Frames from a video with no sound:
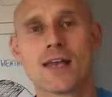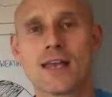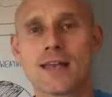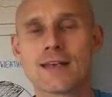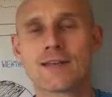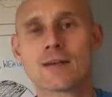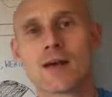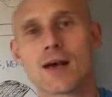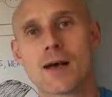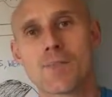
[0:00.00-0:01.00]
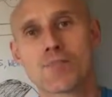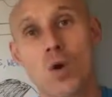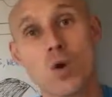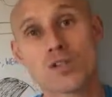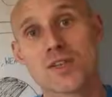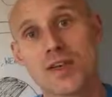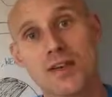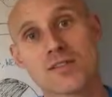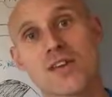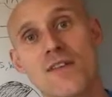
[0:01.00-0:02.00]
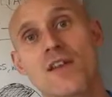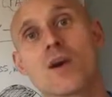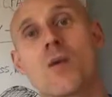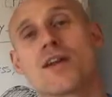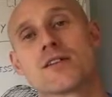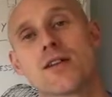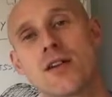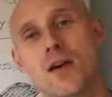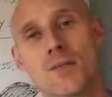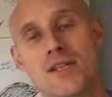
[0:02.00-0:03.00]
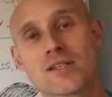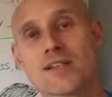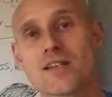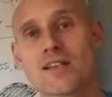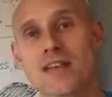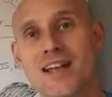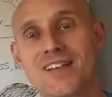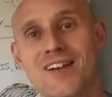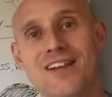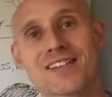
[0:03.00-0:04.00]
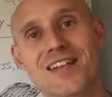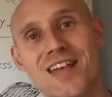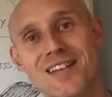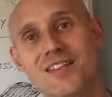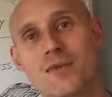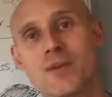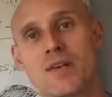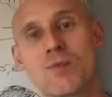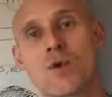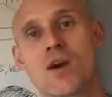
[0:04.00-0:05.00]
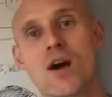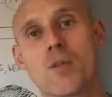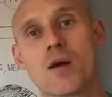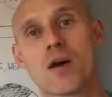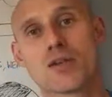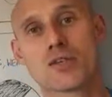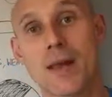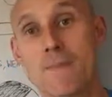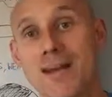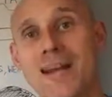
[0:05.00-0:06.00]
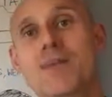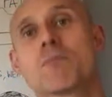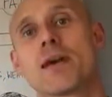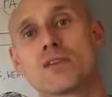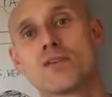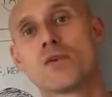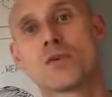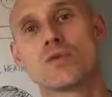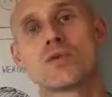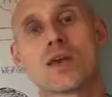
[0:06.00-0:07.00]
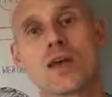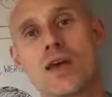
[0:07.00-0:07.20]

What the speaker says: in hotter southern equator climates, their diets tend to be more carbohydrate, plant-based foods.